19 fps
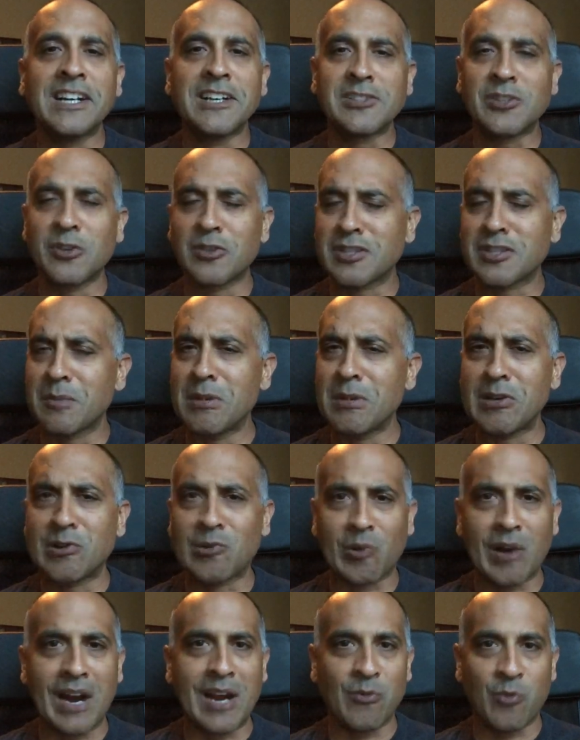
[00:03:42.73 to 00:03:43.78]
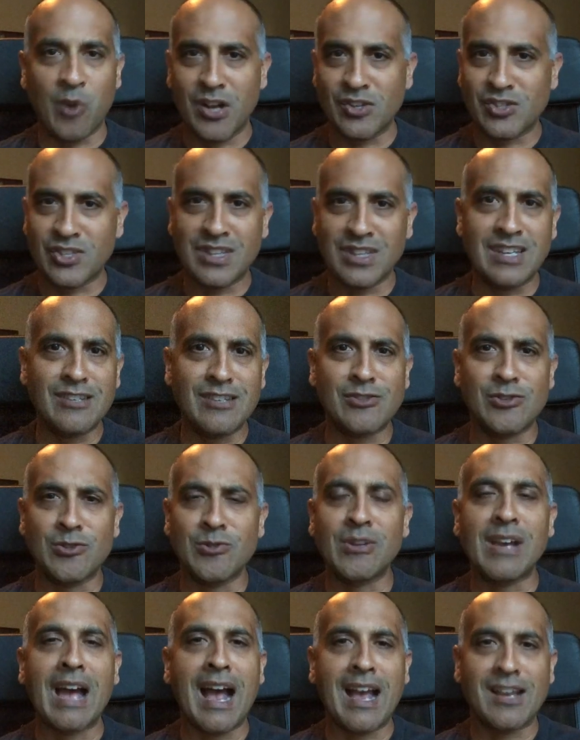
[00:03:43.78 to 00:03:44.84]
So it's going to be great watching these
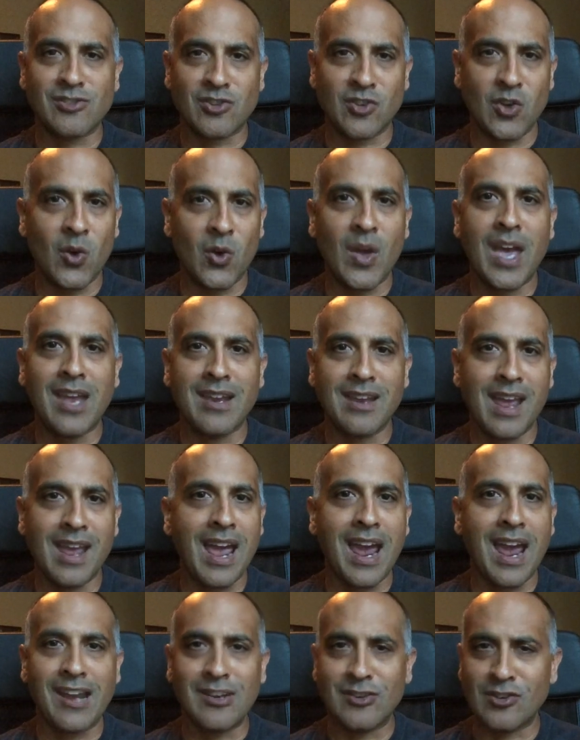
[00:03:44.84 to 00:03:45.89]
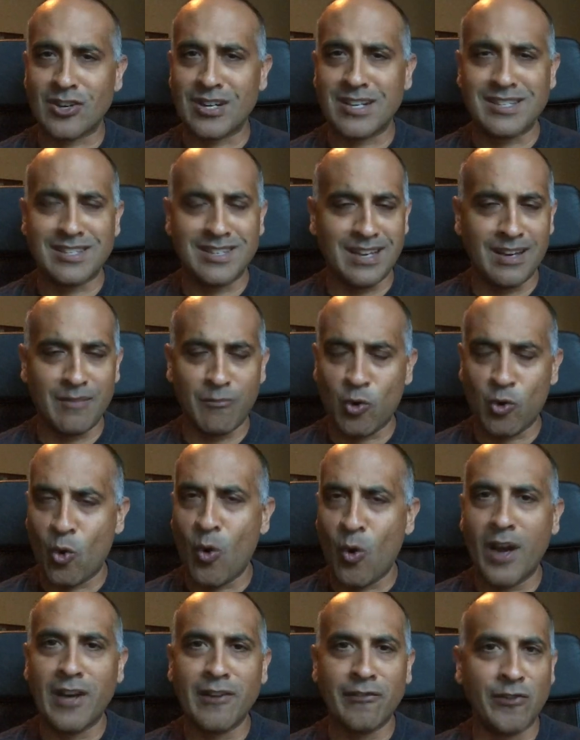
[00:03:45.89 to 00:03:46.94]
two guys go head to head, and you're going to see
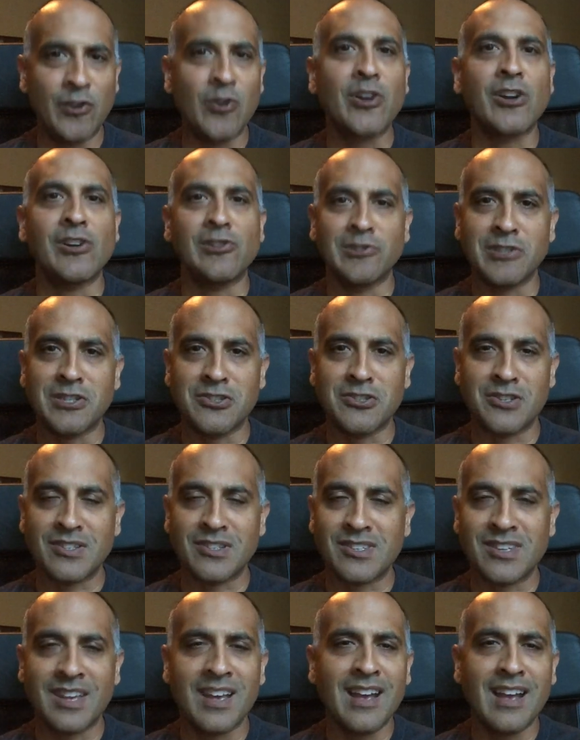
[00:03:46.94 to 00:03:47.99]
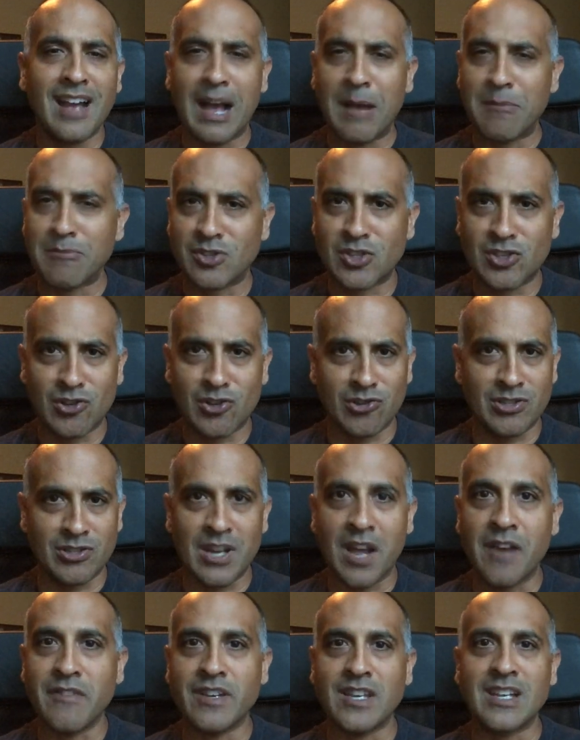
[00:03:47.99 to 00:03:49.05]
quite a few collisions, I'm
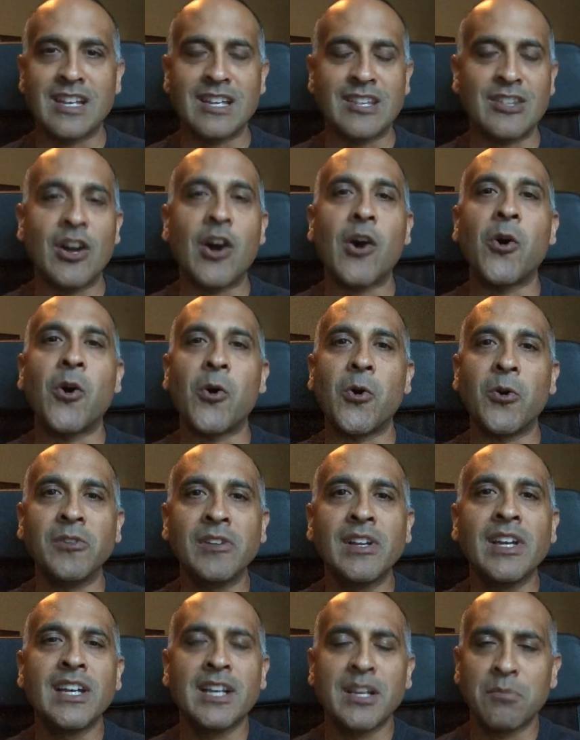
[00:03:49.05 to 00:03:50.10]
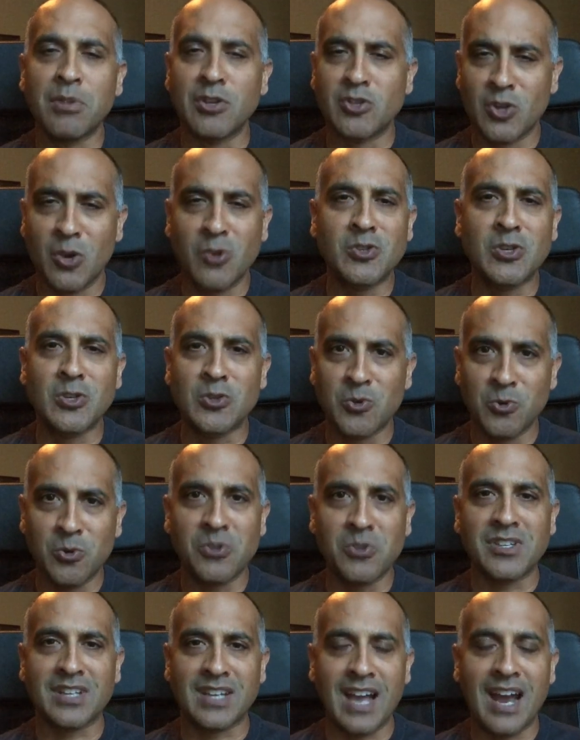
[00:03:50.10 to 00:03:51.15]
certain of it, in the hole. But Josey
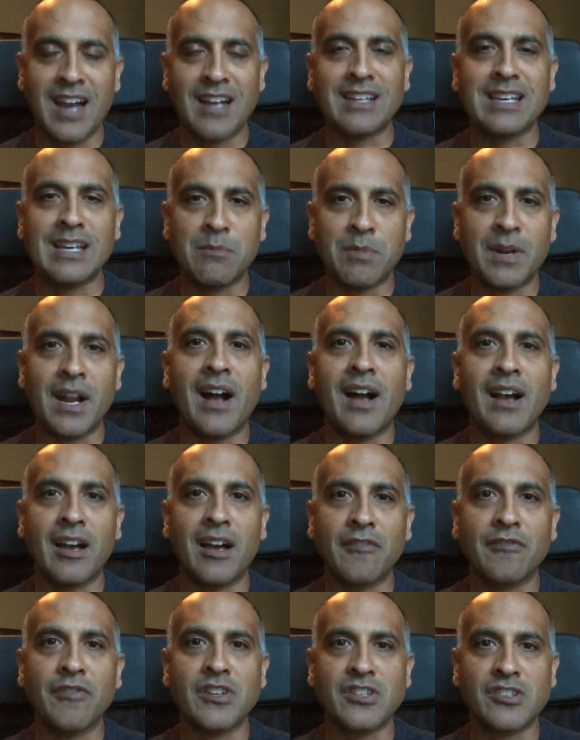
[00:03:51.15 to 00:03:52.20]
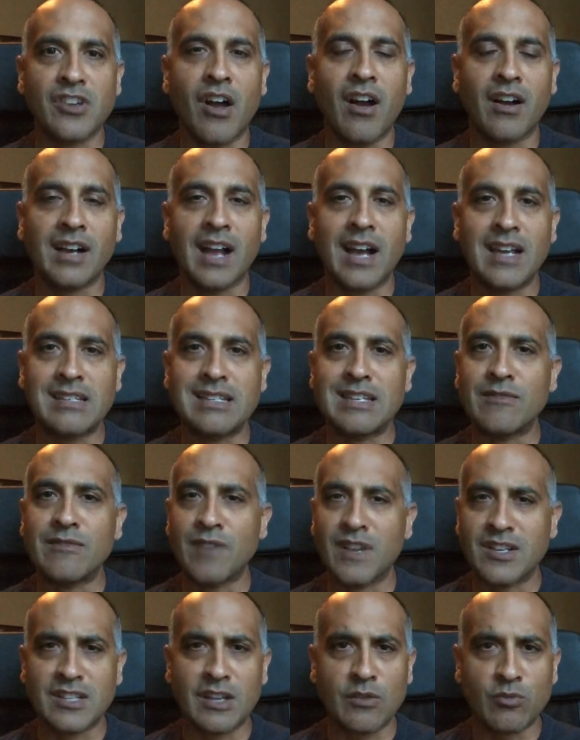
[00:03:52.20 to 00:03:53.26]
Jewell is a guy to keep an eye on for this Hawkeye
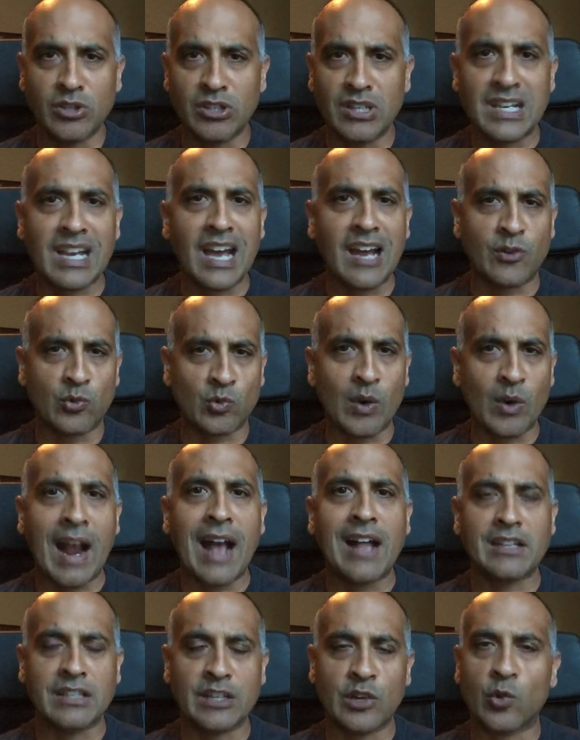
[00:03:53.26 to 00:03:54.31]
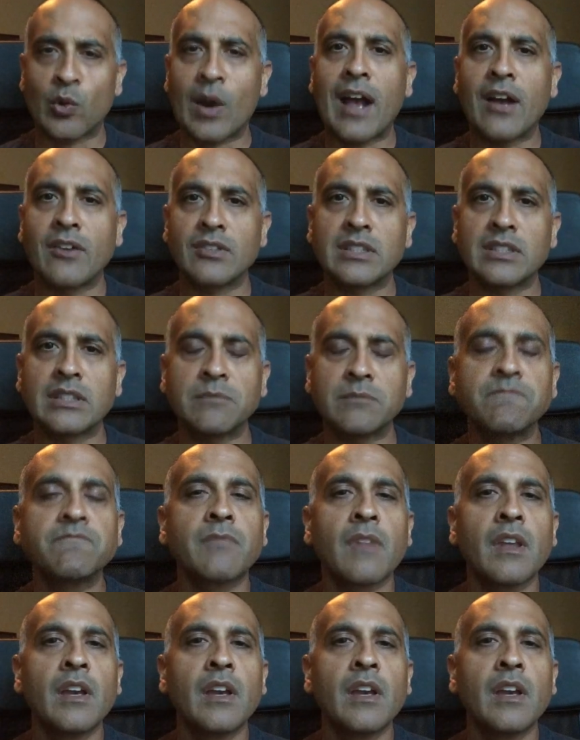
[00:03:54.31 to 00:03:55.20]
defense. They really kind of rally around him.